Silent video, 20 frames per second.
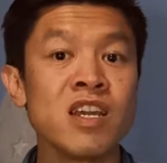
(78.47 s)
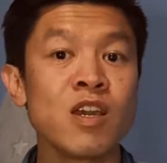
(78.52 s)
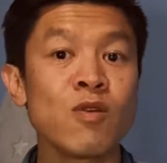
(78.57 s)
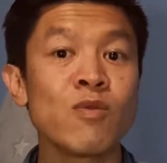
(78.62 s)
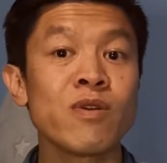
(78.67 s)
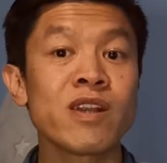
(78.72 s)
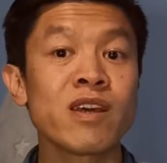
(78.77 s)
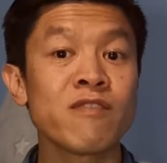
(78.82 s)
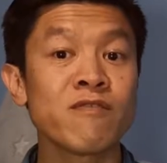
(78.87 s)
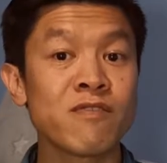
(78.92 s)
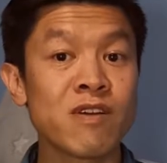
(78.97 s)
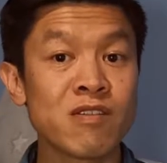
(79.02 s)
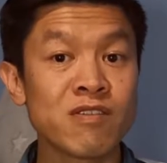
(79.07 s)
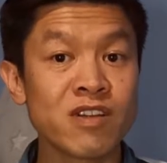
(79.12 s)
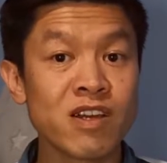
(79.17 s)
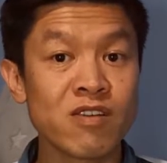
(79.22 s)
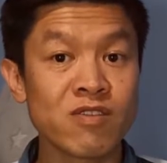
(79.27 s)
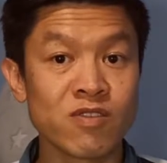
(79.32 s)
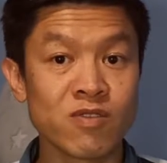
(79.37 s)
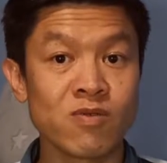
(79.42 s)
And what I
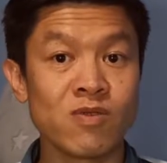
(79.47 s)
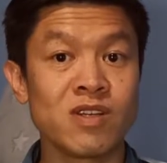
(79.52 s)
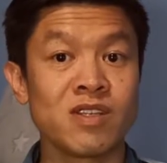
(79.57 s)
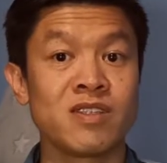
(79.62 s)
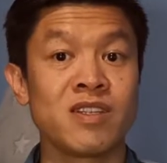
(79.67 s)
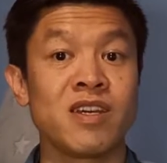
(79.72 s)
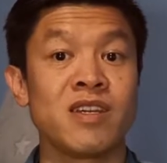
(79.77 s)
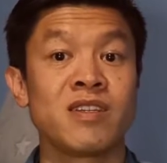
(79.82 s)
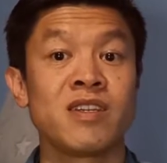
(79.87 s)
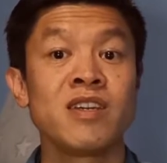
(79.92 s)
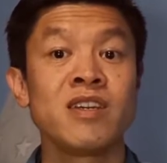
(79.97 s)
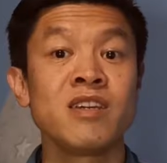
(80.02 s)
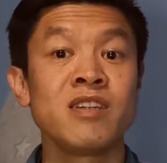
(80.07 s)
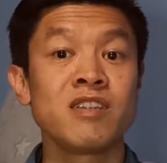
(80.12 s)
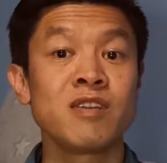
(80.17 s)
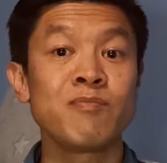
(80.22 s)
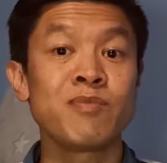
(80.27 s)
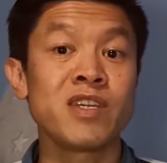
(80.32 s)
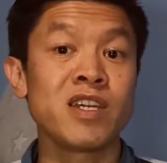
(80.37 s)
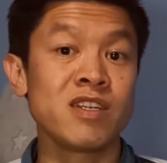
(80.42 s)
found out was that
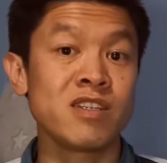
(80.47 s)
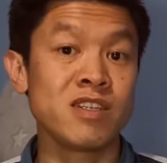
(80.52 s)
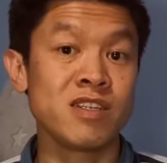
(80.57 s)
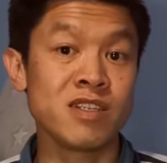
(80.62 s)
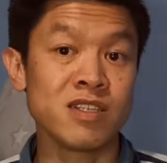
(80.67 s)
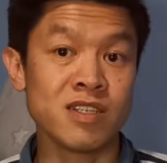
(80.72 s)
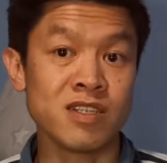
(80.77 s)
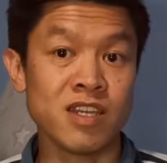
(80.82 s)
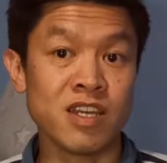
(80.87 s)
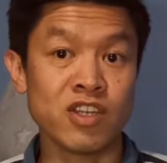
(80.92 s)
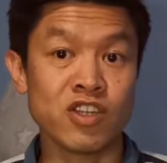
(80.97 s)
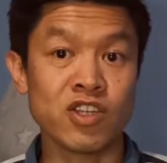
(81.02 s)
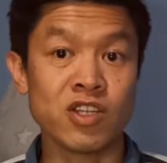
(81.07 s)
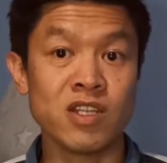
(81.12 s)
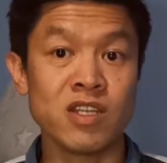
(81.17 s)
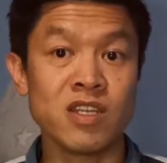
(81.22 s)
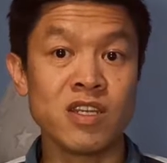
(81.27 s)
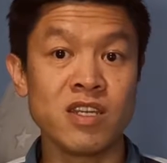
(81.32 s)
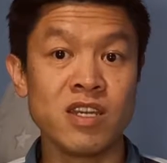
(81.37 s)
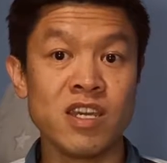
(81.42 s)
the pianist is
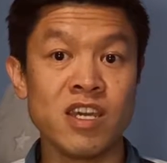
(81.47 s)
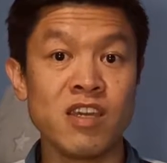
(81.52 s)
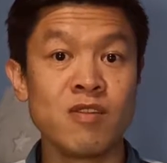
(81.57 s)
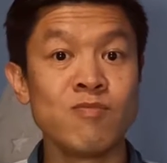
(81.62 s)
actually